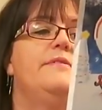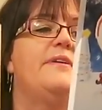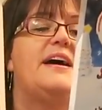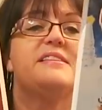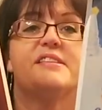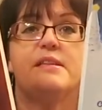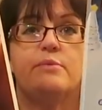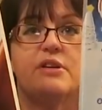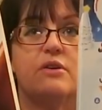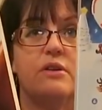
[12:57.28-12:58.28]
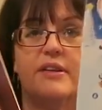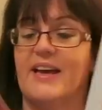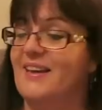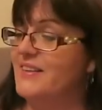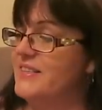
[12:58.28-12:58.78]
And for Anthony, we got the
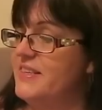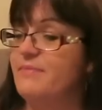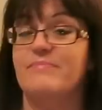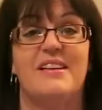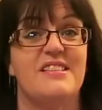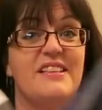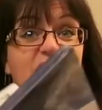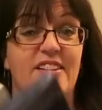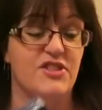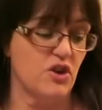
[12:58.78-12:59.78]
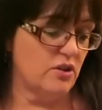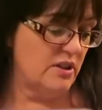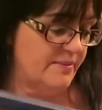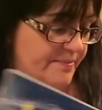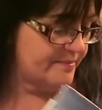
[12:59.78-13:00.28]
Galaxy. Anthony likes
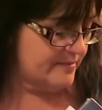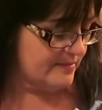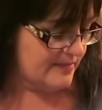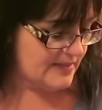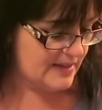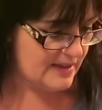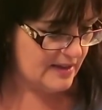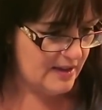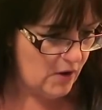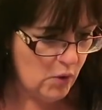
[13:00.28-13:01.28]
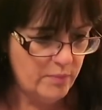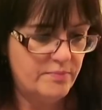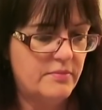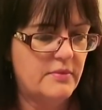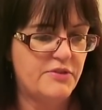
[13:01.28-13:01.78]
chocolate. Oh,
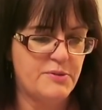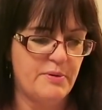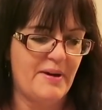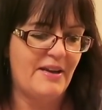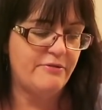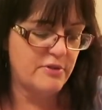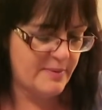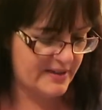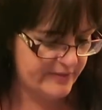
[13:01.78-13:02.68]
I've just put my hand through the back